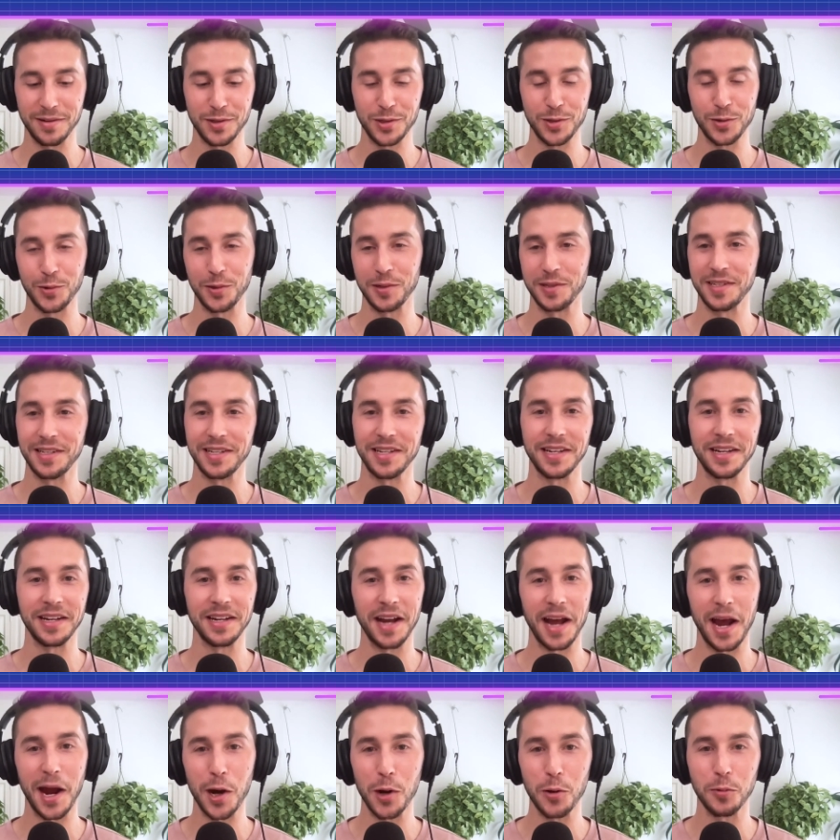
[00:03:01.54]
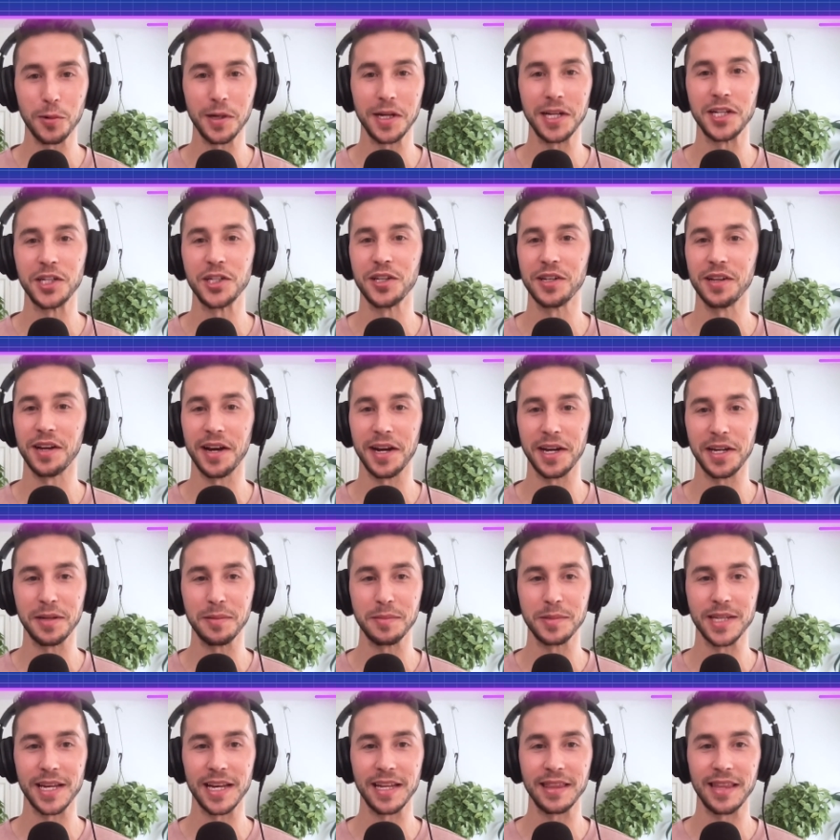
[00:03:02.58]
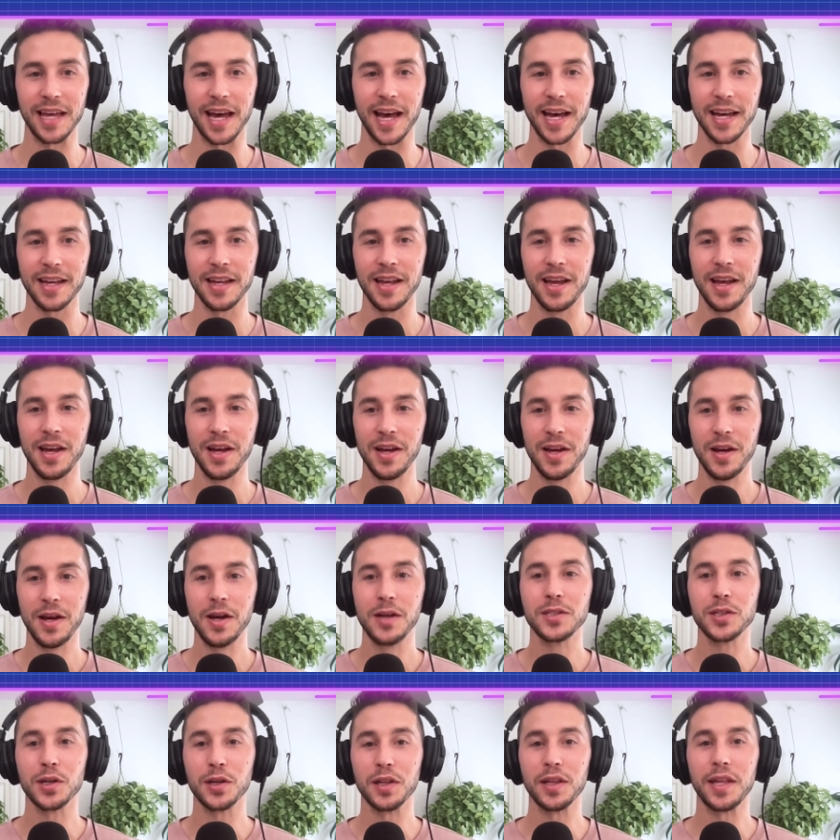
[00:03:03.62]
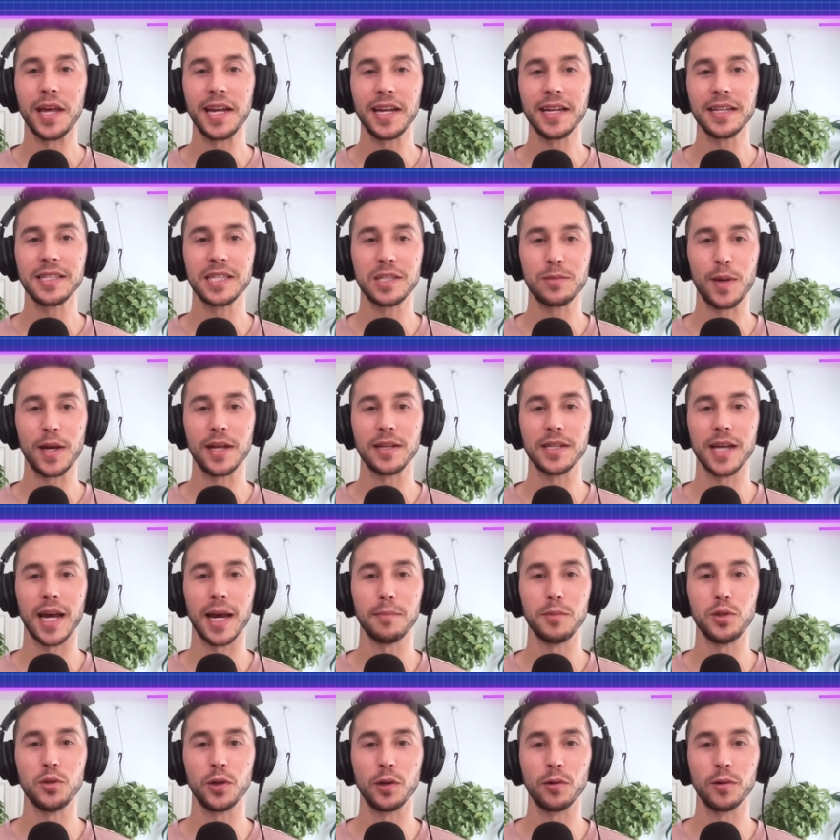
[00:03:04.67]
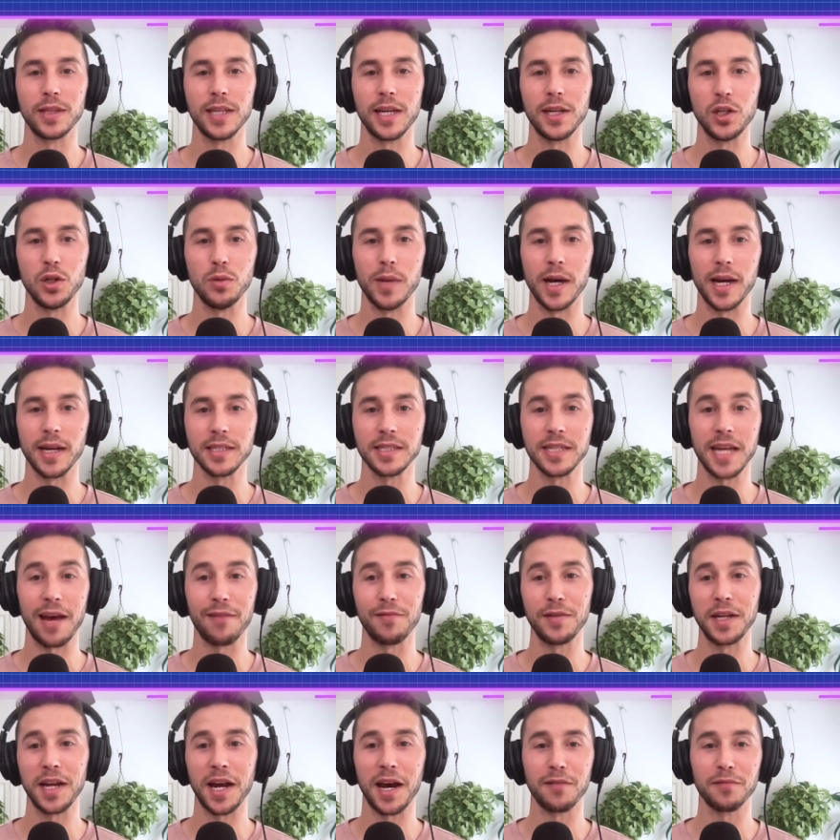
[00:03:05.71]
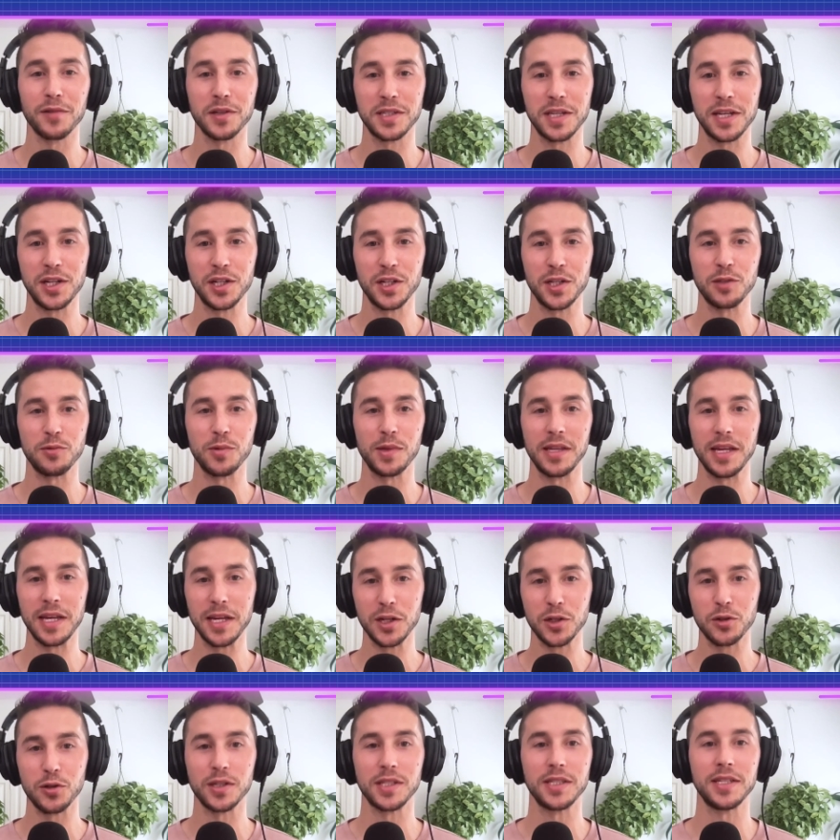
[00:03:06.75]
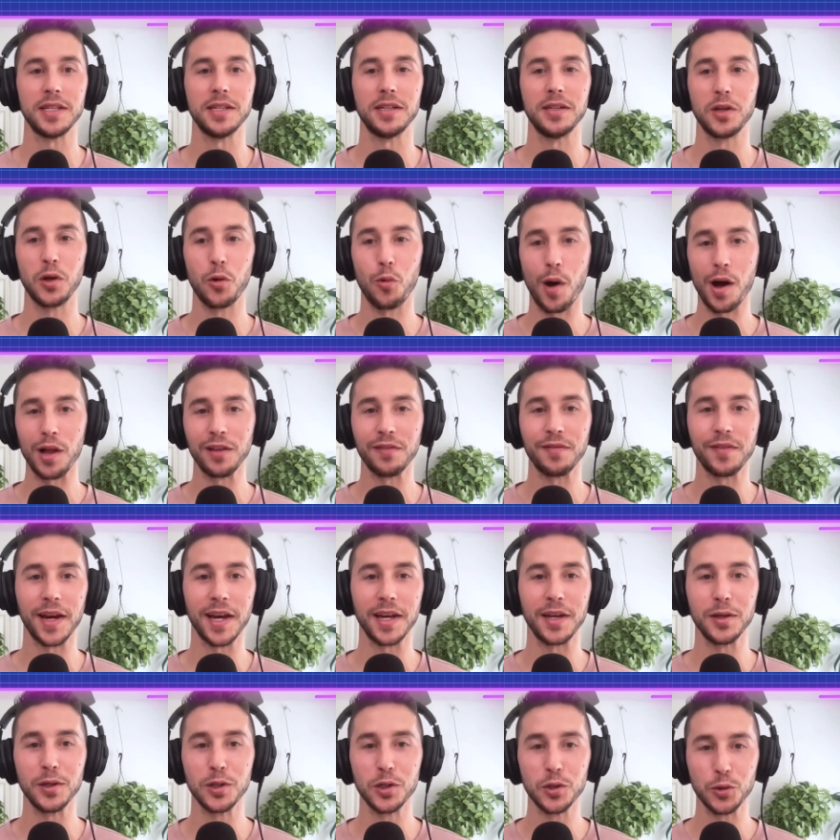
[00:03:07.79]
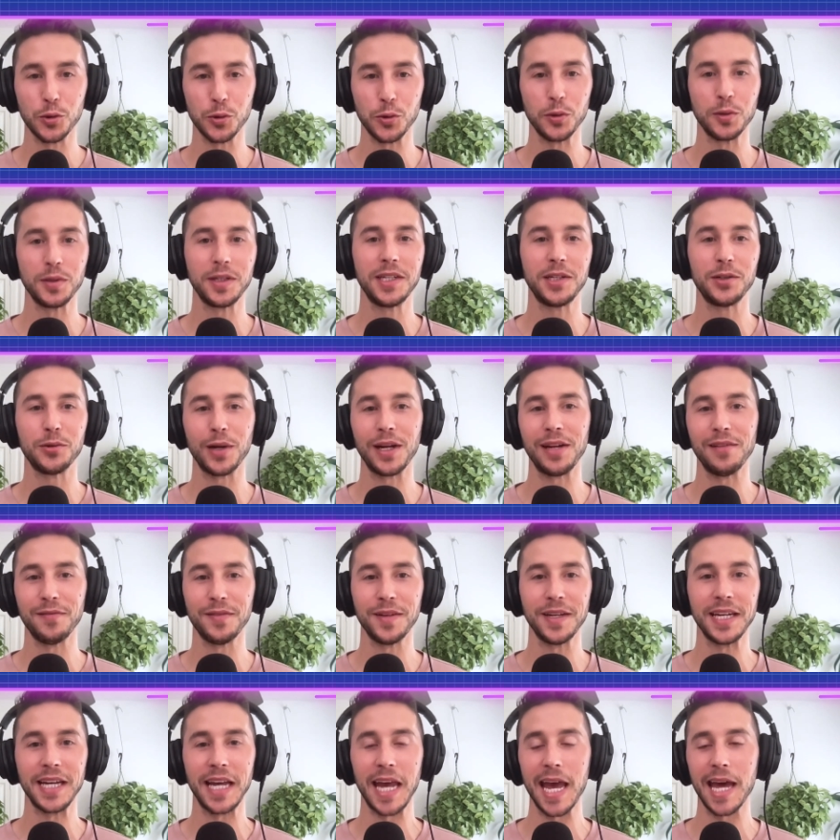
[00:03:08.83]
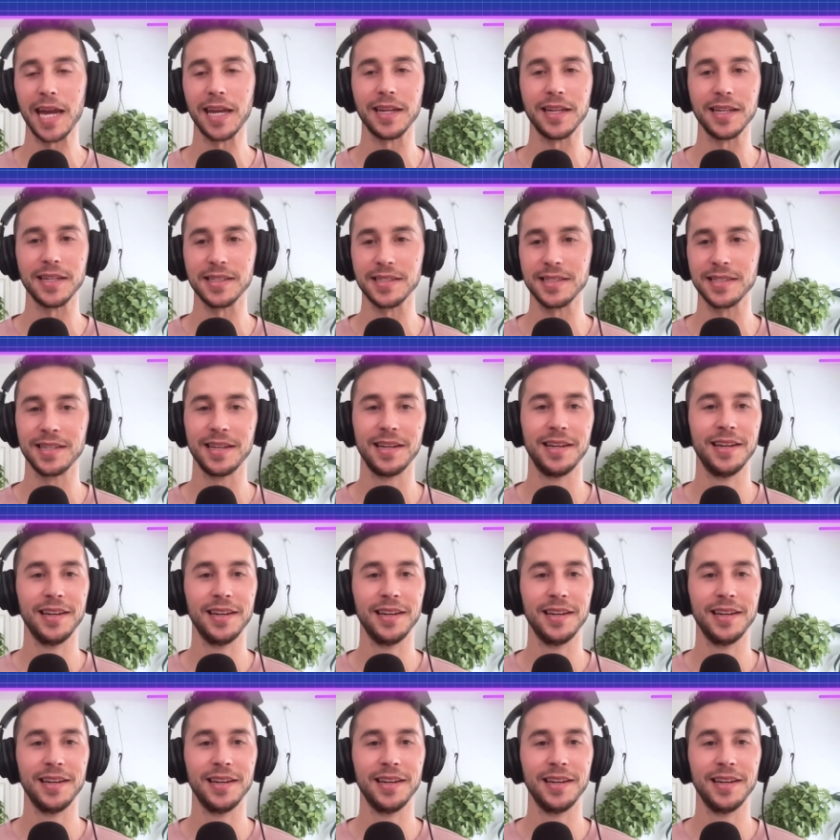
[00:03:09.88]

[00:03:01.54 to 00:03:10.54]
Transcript: sourcing, outreach, items like that. So that they can spend time doing what they do best, having conversations with interested, qualified, truly great fit candidates.